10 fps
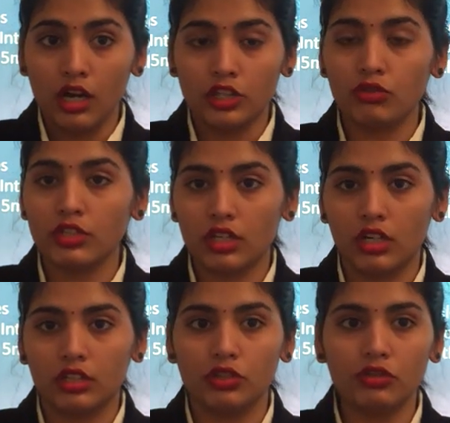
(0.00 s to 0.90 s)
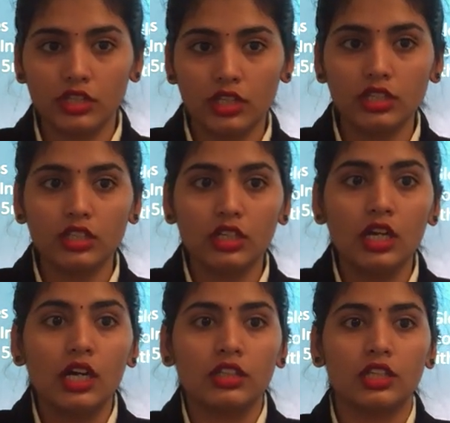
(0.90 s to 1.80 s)
union,
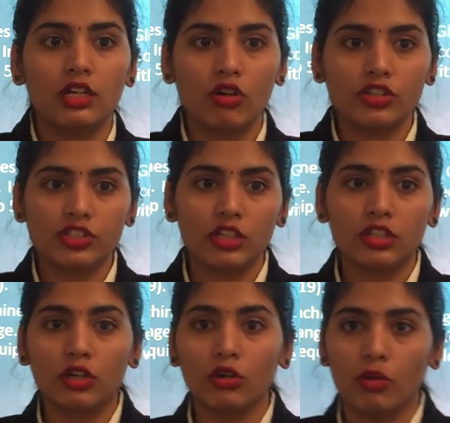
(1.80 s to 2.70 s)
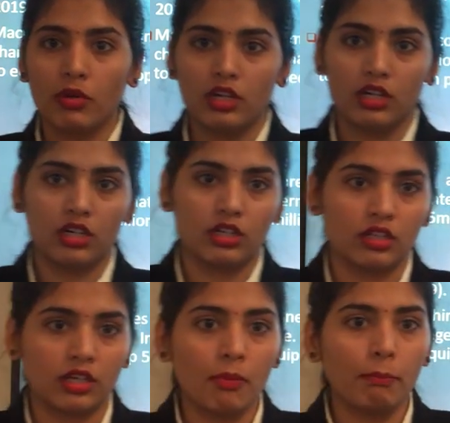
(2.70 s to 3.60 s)
they launched the global
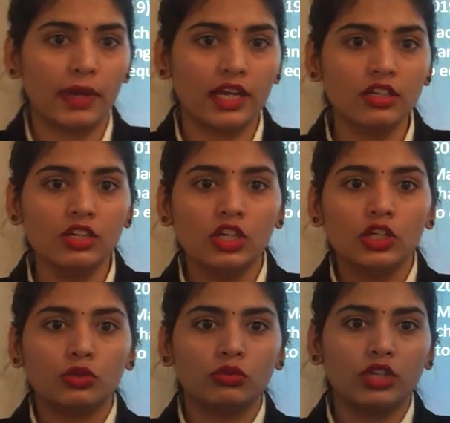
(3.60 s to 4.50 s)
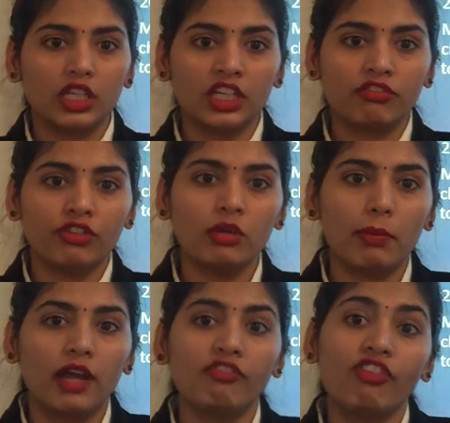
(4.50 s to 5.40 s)
campaign to the equip
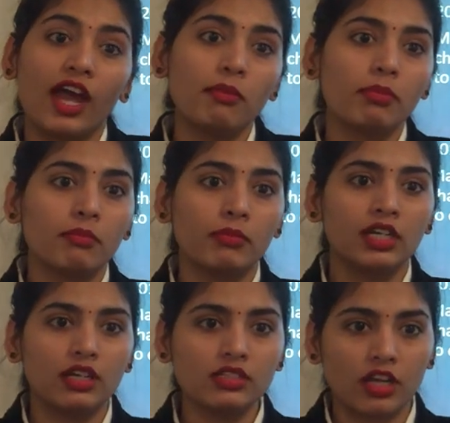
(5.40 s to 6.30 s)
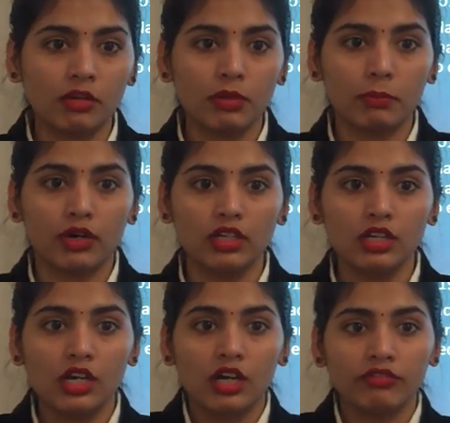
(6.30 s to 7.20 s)
and 5 million young people
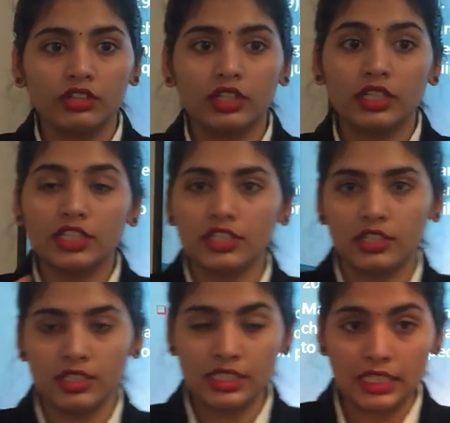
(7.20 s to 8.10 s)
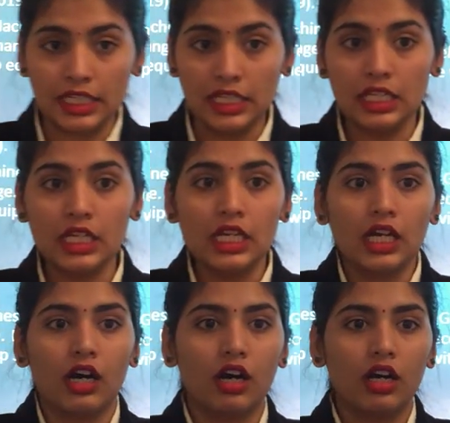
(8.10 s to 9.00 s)
with the digital skill.
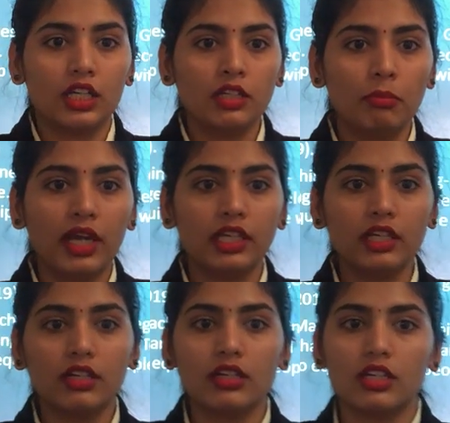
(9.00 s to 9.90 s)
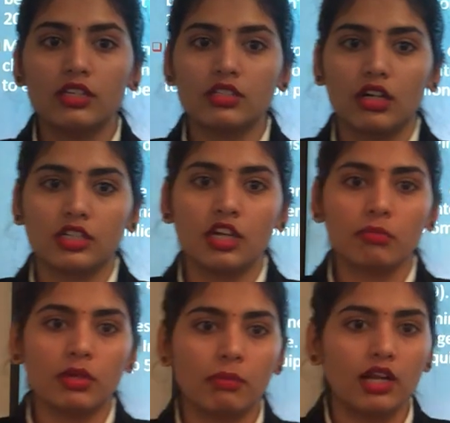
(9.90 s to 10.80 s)
In many countries, young
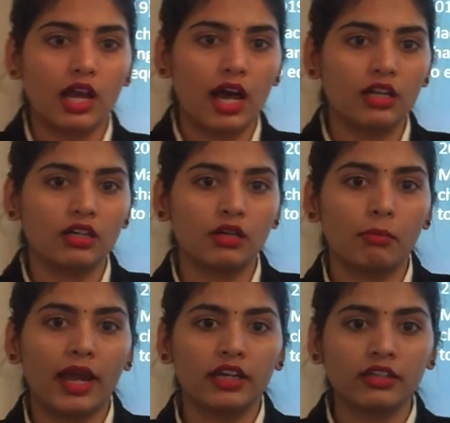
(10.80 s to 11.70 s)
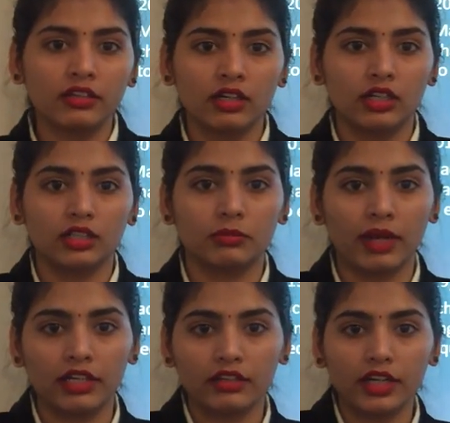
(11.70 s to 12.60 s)
people are
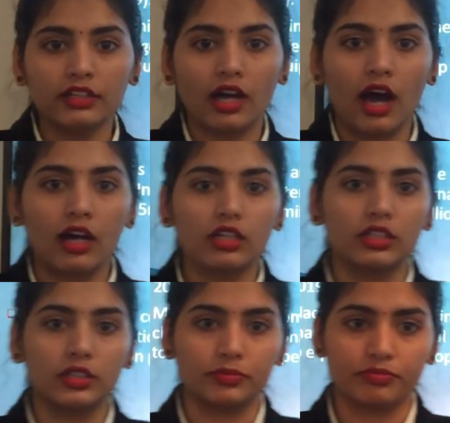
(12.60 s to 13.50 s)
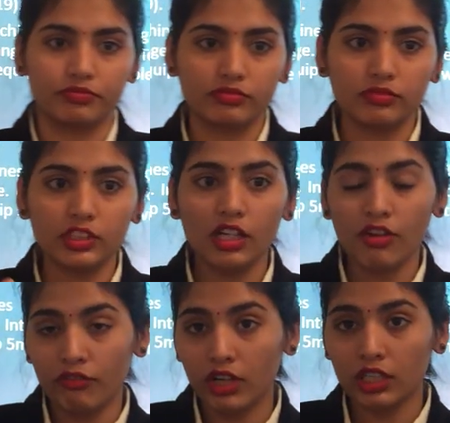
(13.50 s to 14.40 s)
migrate, are
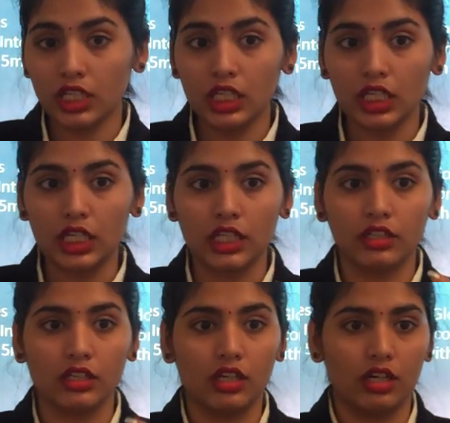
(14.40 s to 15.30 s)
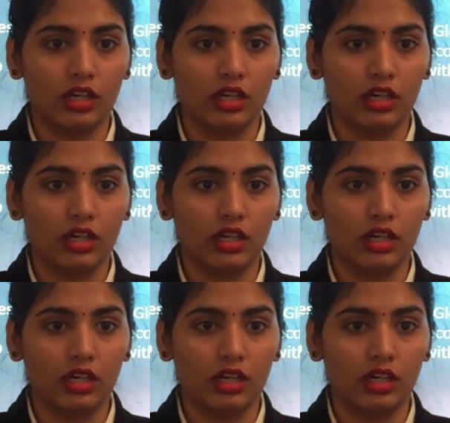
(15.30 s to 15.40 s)
working in